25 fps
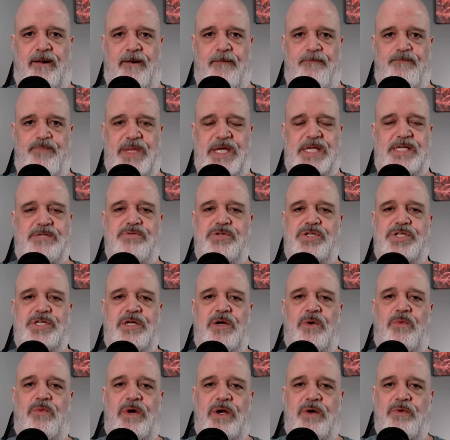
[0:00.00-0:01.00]
That's what you
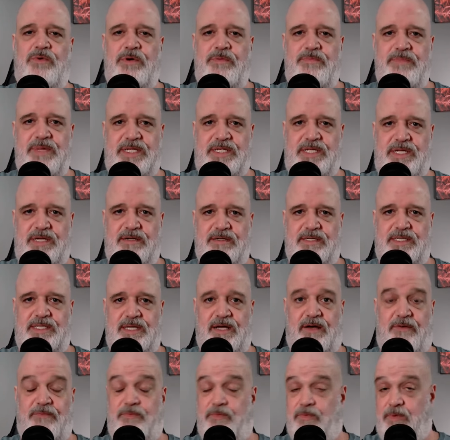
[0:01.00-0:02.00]
don't want to admit to
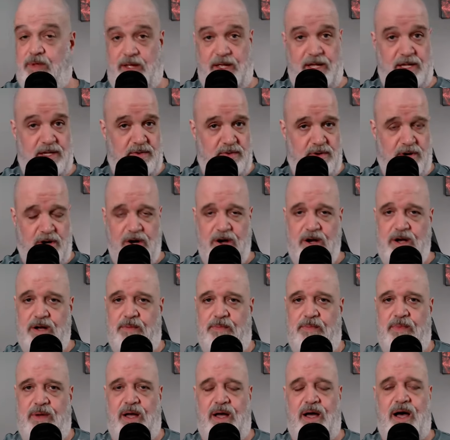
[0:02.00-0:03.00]
yourself. And you heard him.